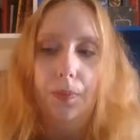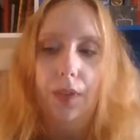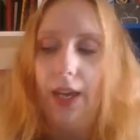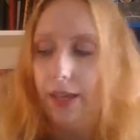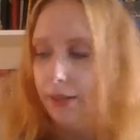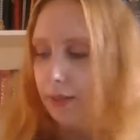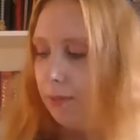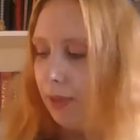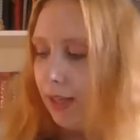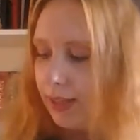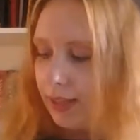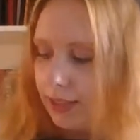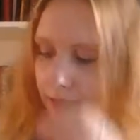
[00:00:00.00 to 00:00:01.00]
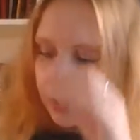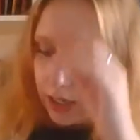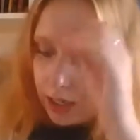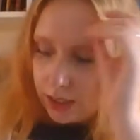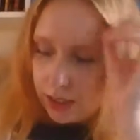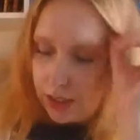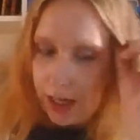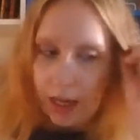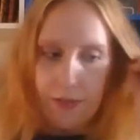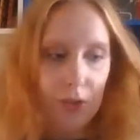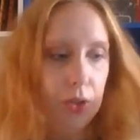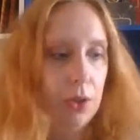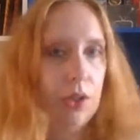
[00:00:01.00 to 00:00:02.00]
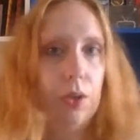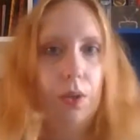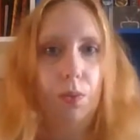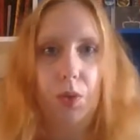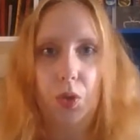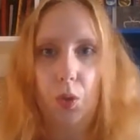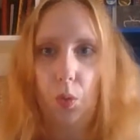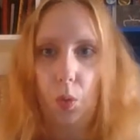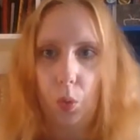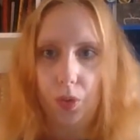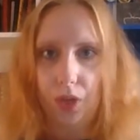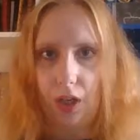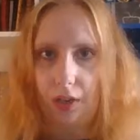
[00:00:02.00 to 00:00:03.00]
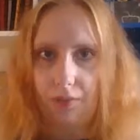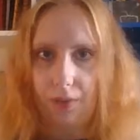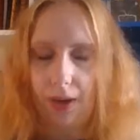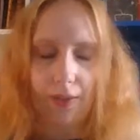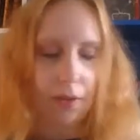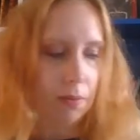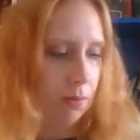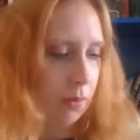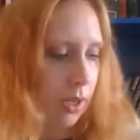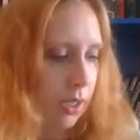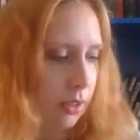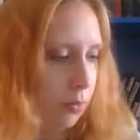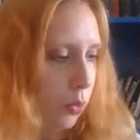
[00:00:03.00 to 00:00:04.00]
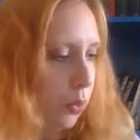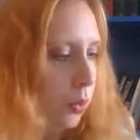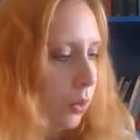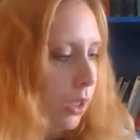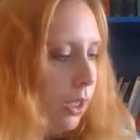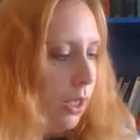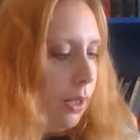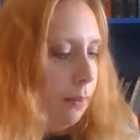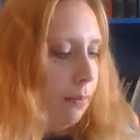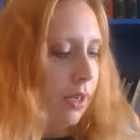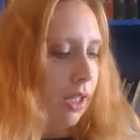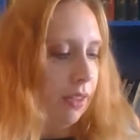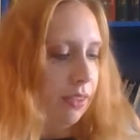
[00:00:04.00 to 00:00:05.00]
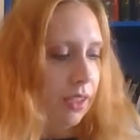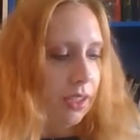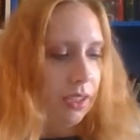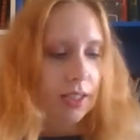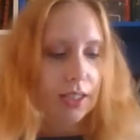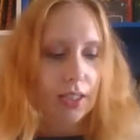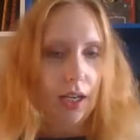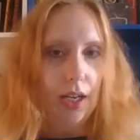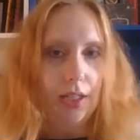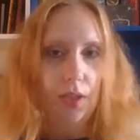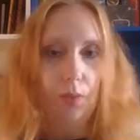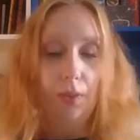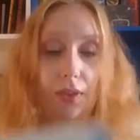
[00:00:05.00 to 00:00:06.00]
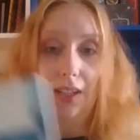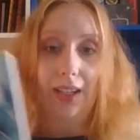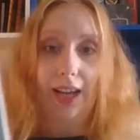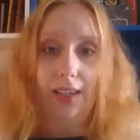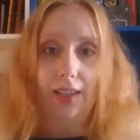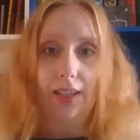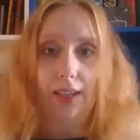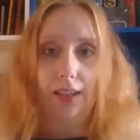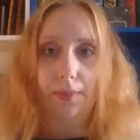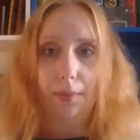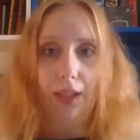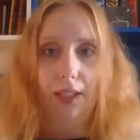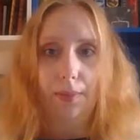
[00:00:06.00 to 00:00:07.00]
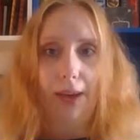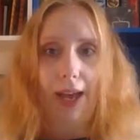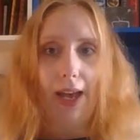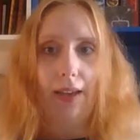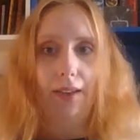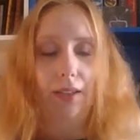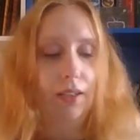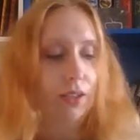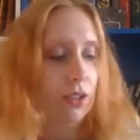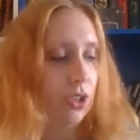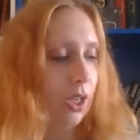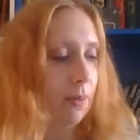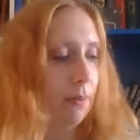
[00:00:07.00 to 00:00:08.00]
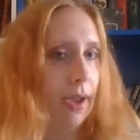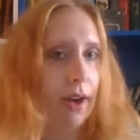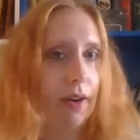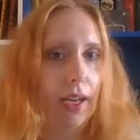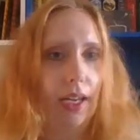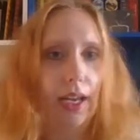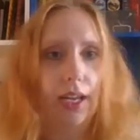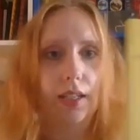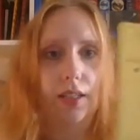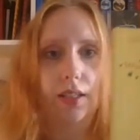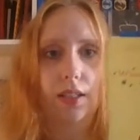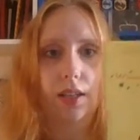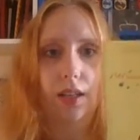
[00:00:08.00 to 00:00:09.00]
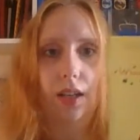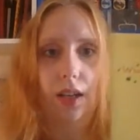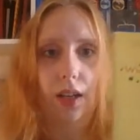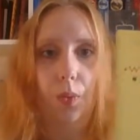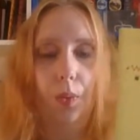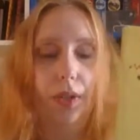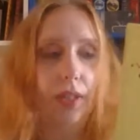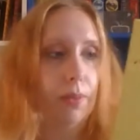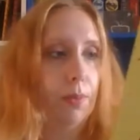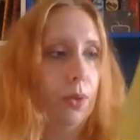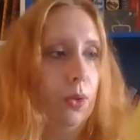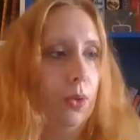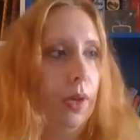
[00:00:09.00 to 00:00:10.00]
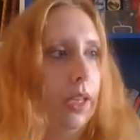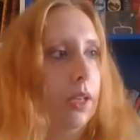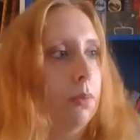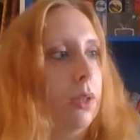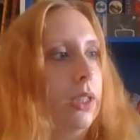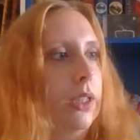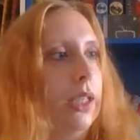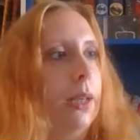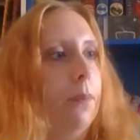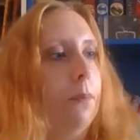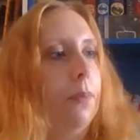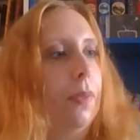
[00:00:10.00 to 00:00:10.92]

Yes, but let's get started. I have no clue in which order I've read them anymore, but I think I started with the classics Peter Pan, J.M. Barrie and Winnie the Pooh, A.A. Milne.